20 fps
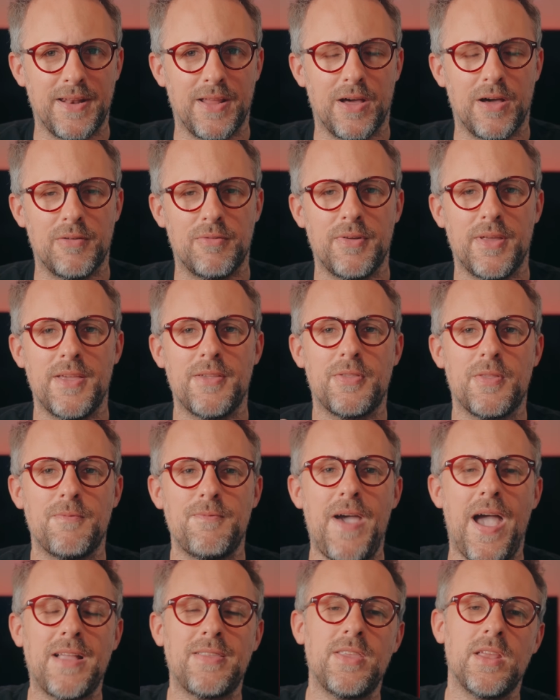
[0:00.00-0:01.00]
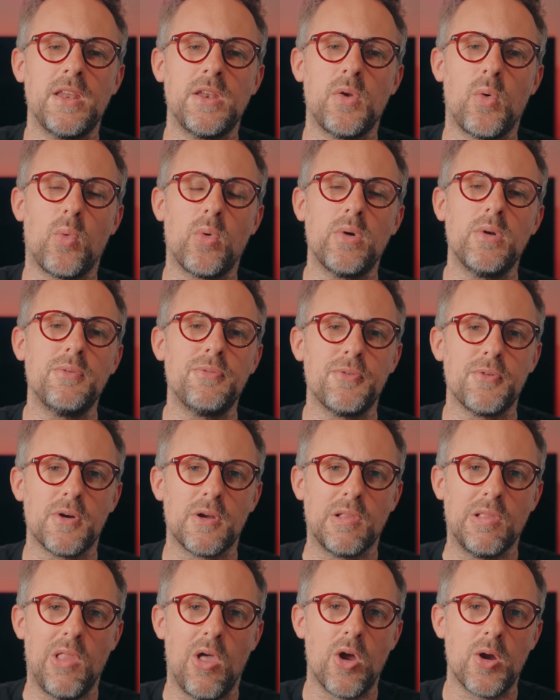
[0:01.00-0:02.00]
of is the fact that in order for
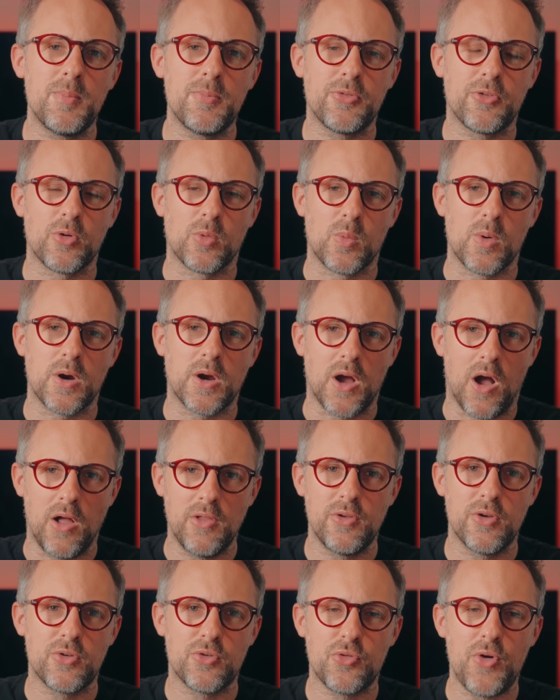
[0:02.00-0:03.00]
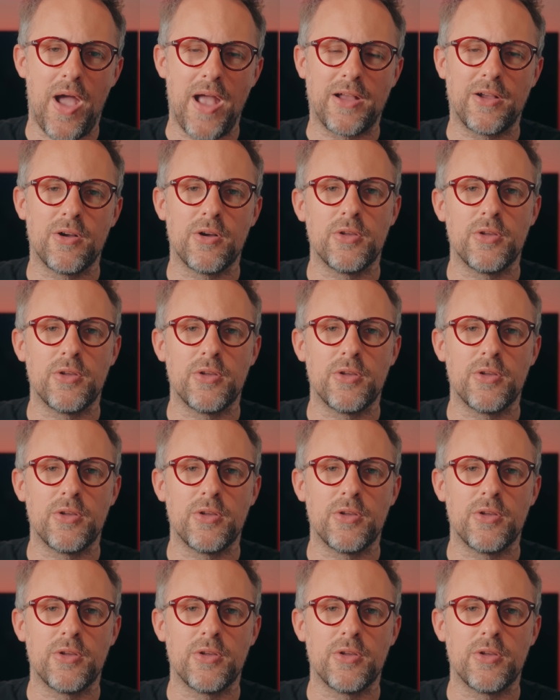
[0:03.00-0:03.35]
alarms to work on your tracker,